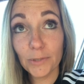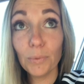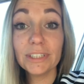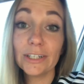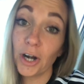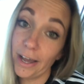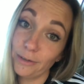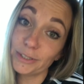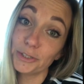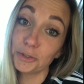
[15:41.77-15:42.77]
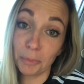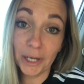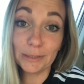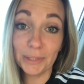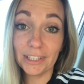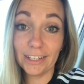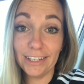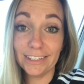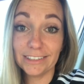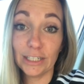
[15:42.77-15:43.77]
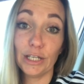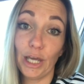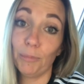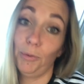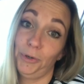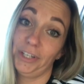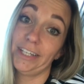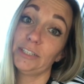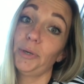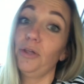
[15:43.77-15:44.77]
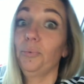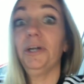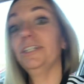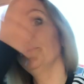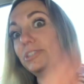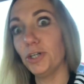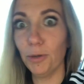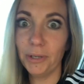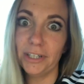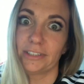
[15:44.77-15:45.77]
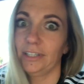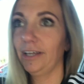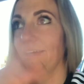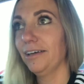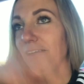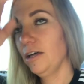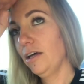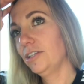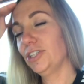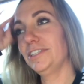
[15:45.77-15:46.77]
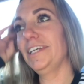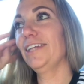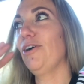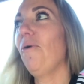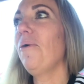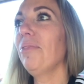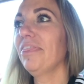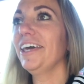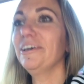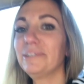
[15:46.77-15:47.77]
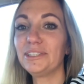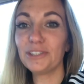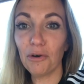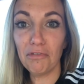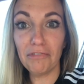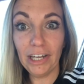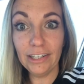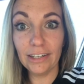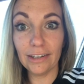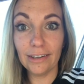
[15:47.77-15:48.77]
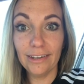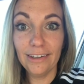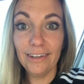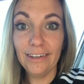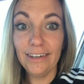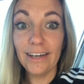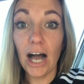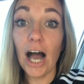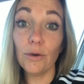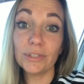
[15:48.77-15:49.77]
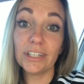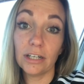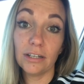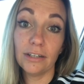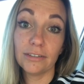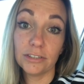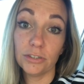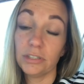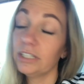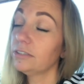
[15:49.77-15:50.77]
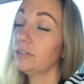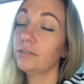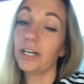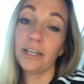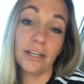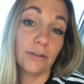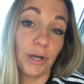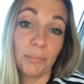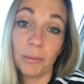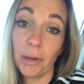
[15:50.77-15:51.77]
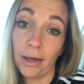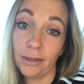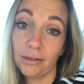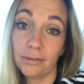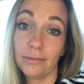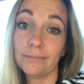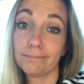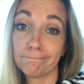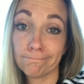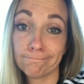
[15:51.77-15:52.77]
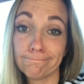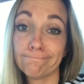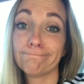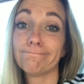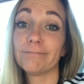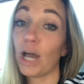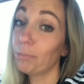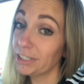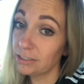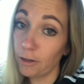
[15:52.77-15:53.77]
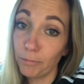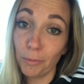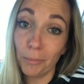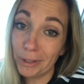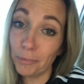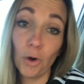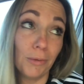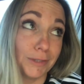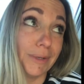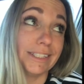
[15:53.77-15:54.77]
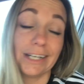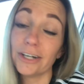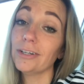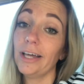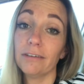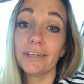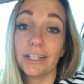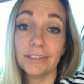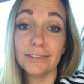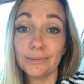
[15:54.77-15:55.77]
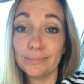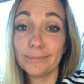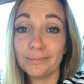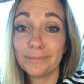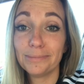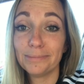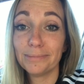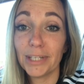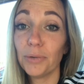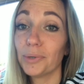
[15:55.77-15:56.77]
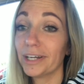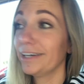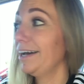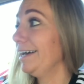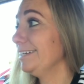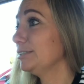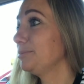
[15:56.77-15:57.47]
was in our house to surprise me and the kids that he came home early. That's why all the weirdness with Starbucks and like, just like the whole thing was so funny. I was gonna, dude, he's so lucky I didn't grab my bat. I played softball almost my entire life, guys. He would have got